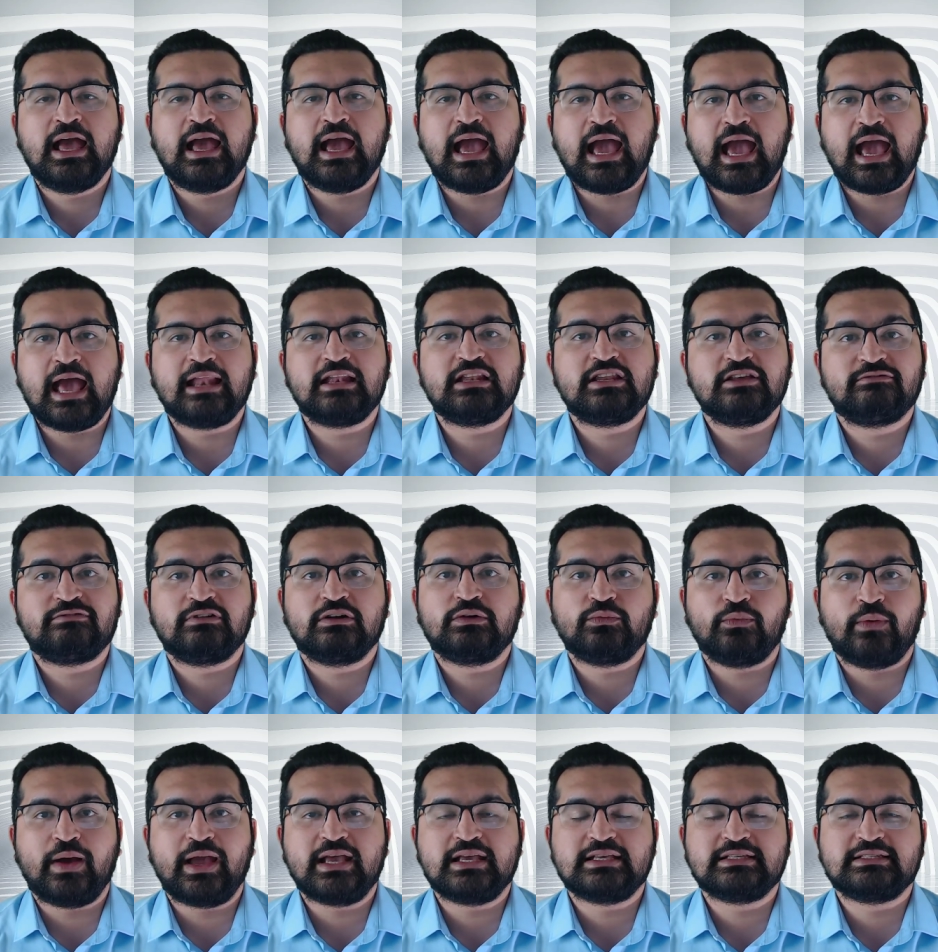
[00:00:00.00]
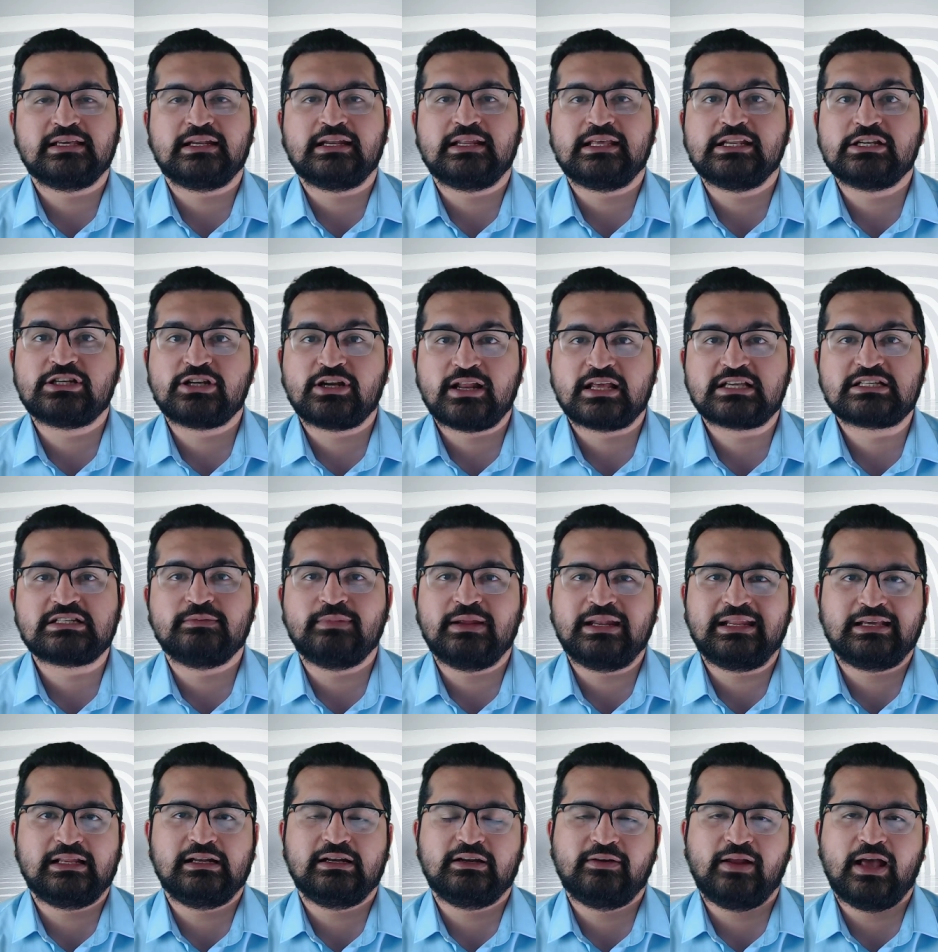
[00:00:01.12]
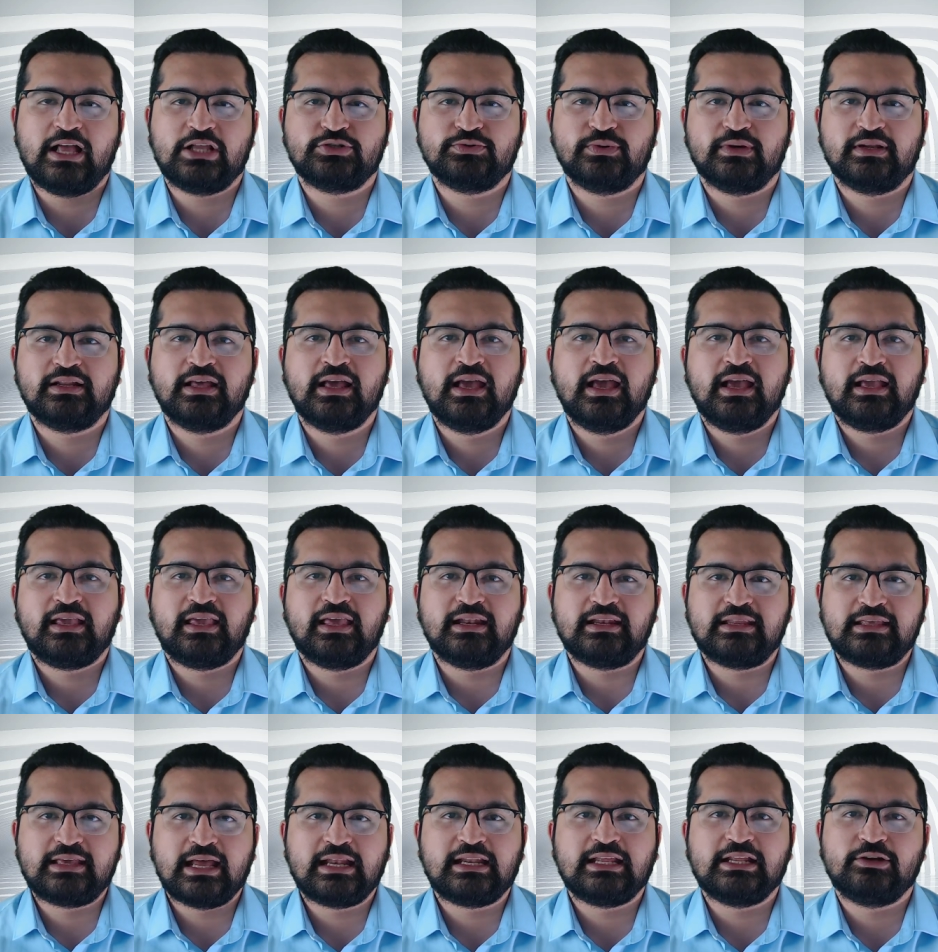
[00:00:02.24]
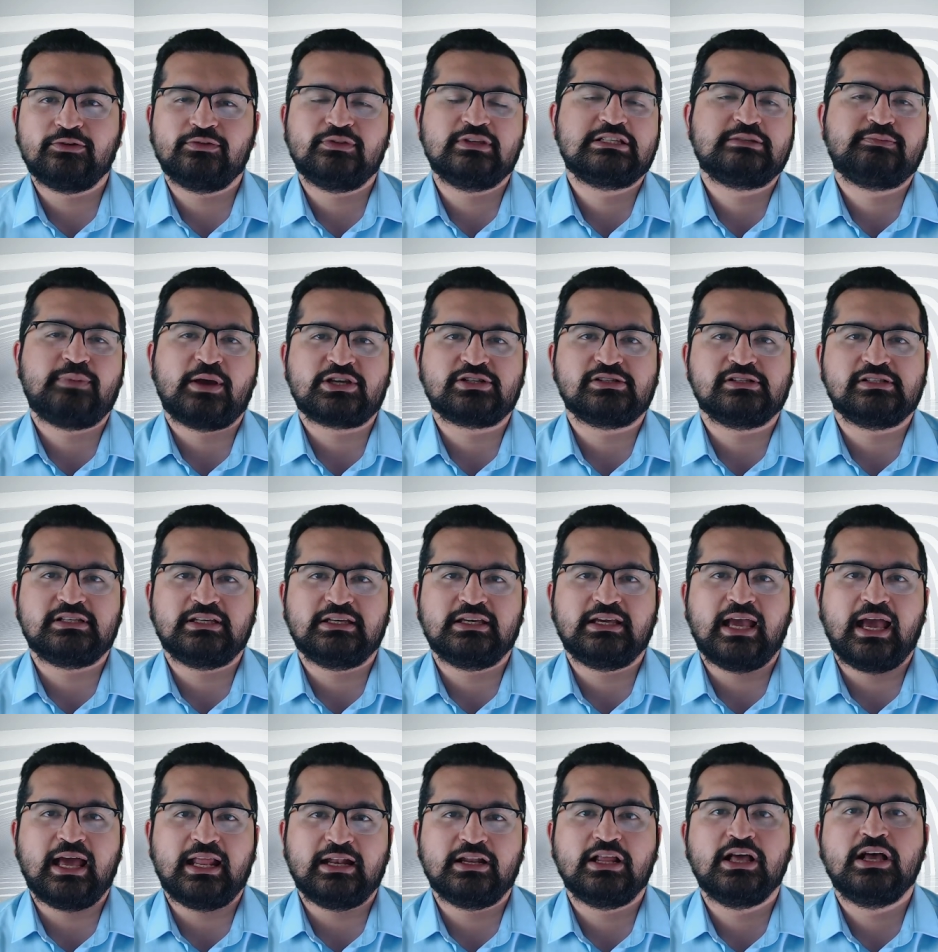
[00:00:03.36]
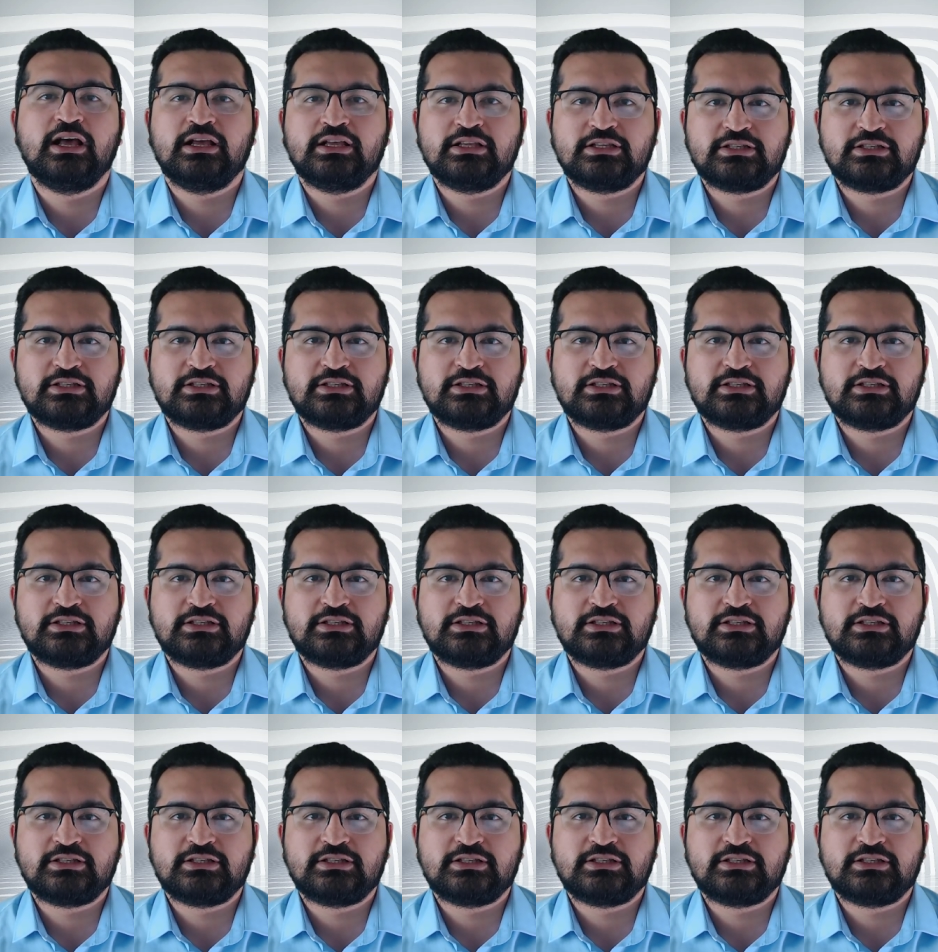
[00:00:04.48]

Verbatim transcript: and different ways an international medical graduate can get into this specialty and